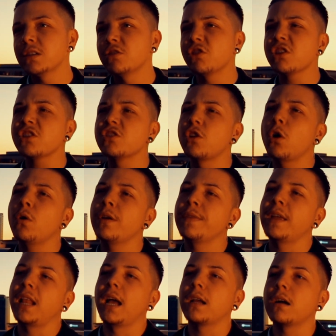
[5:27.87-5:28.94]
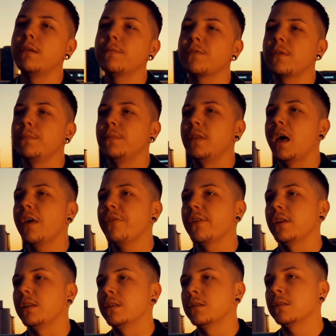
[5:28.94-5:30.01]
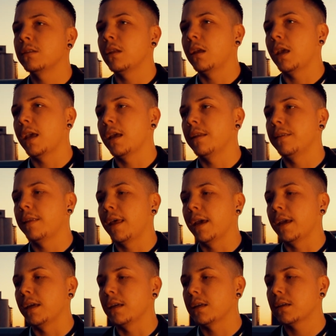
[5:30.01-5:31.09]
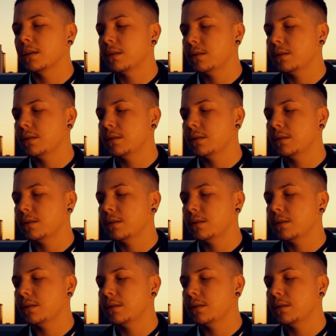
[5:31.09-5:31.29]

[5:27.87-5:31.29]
Just knowing that I come from nothing and like